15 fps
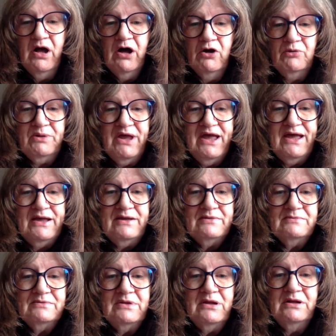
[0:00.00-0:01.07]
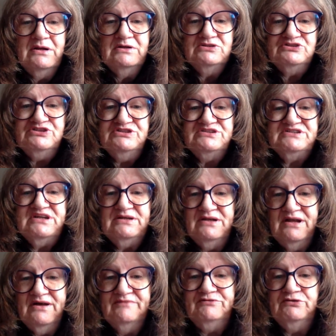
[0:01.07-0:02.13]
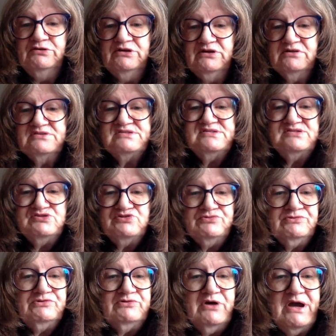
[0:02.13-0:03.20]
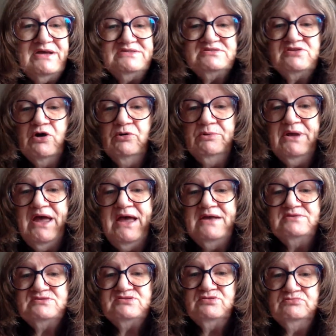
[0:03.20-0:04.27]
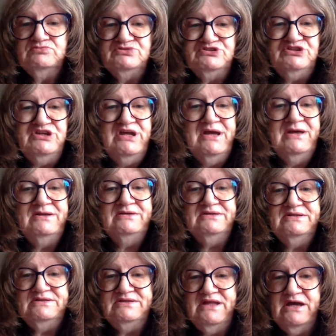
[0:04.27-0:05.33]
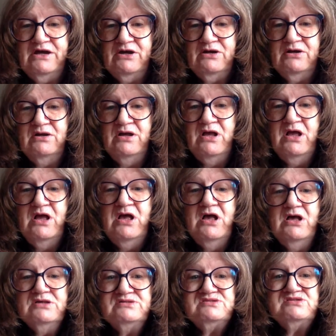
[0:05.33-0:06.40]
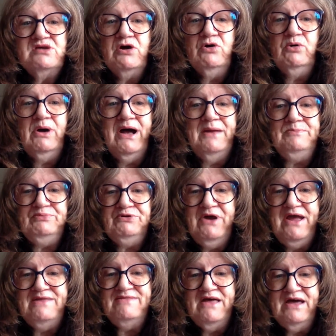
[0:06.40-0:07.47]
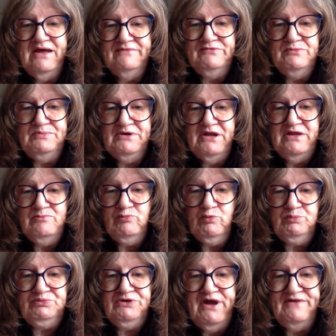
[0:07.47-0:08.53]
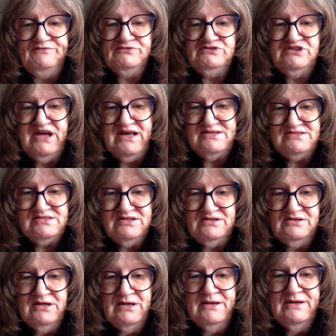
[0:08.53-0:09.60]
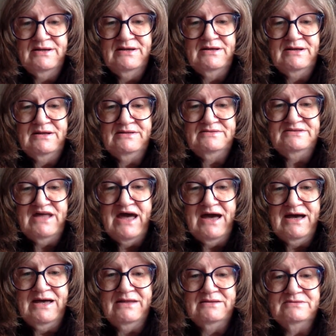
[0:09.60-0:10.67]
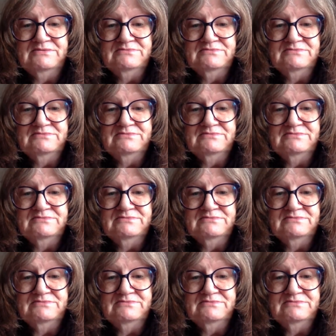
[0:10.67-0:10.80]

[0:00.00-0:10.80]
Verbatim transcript: Okay, she said, Love your little sister in Christ. Okay, so she ended it there. So I pray that everybody will pray for Tessa that